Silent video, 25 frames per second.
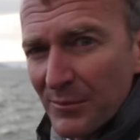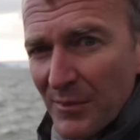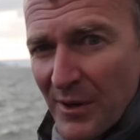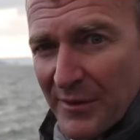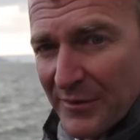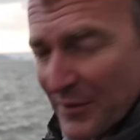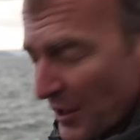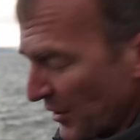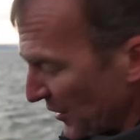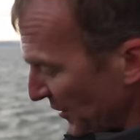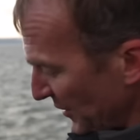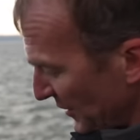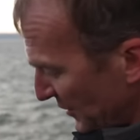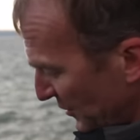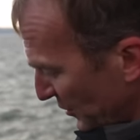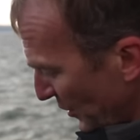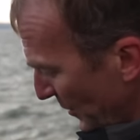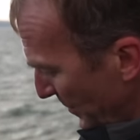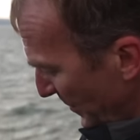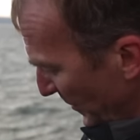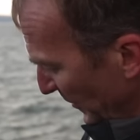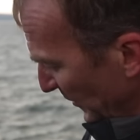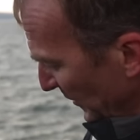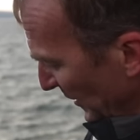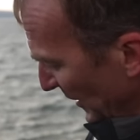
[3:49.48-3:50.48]
we've got the
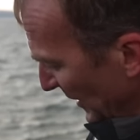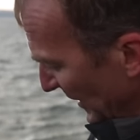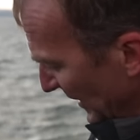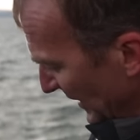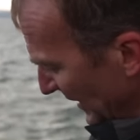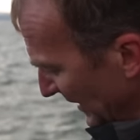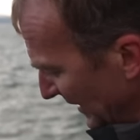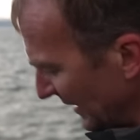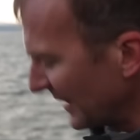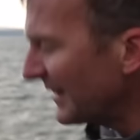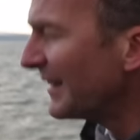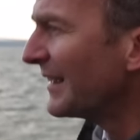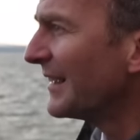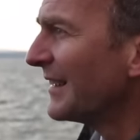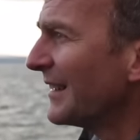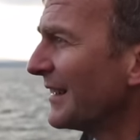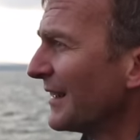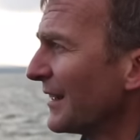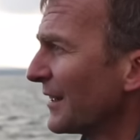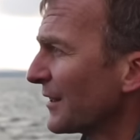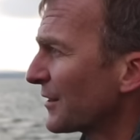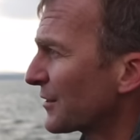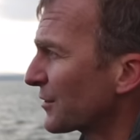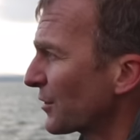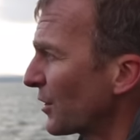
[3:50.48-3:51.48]
triple
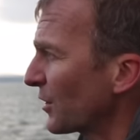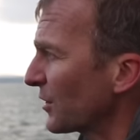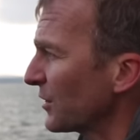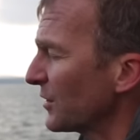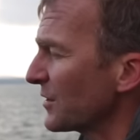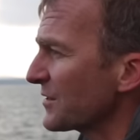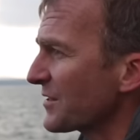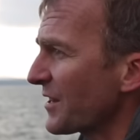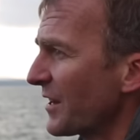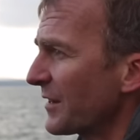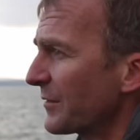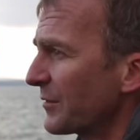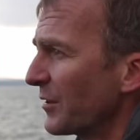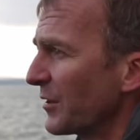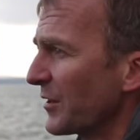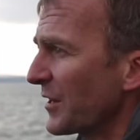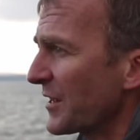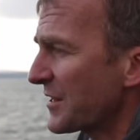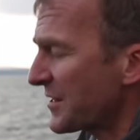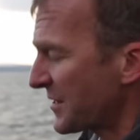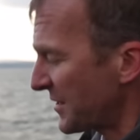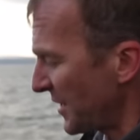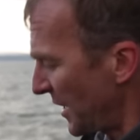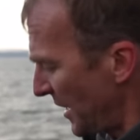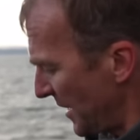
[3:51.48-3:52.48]
throttles over on
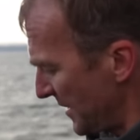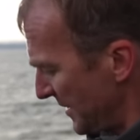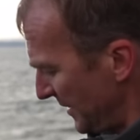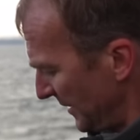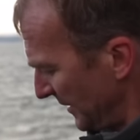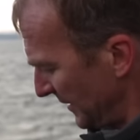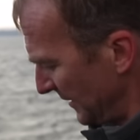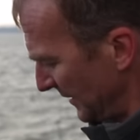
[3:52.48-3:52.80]
this side,